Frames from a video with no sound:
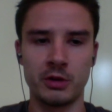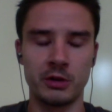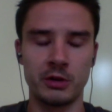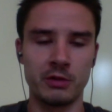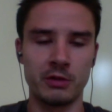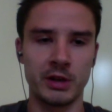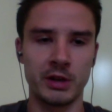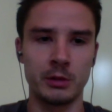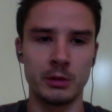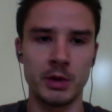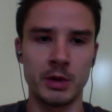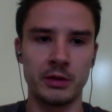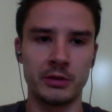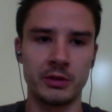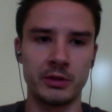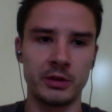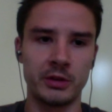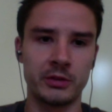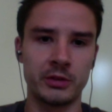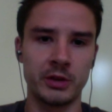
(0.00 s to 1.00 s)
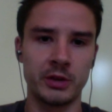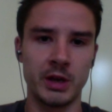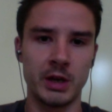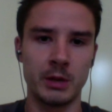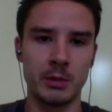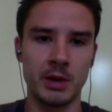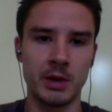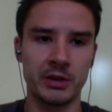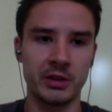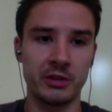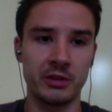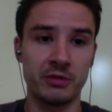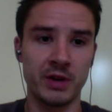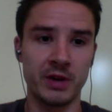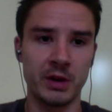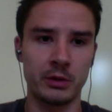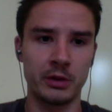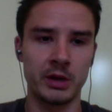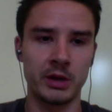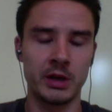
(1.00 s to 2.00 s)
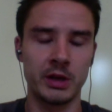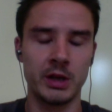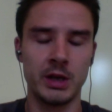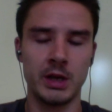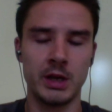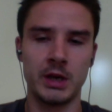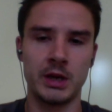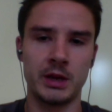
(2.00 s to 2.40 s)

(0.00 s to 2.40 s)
on a regular basis um, as I found it,